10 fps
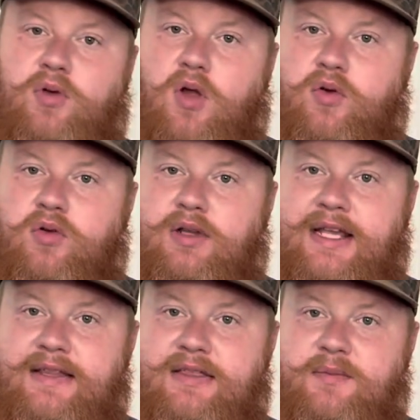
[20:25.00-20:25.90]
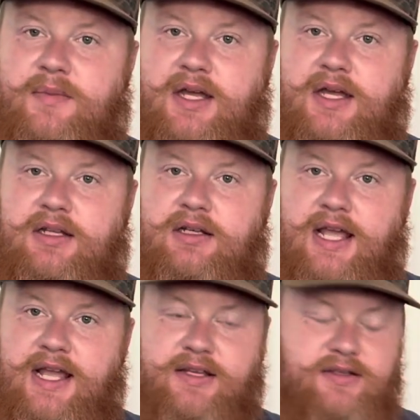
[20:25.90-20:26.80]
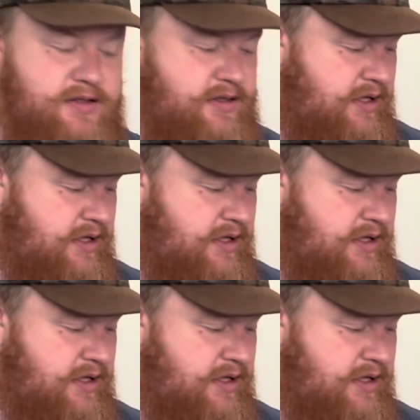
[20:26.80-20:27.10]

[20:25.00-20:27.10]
longer length in my legs,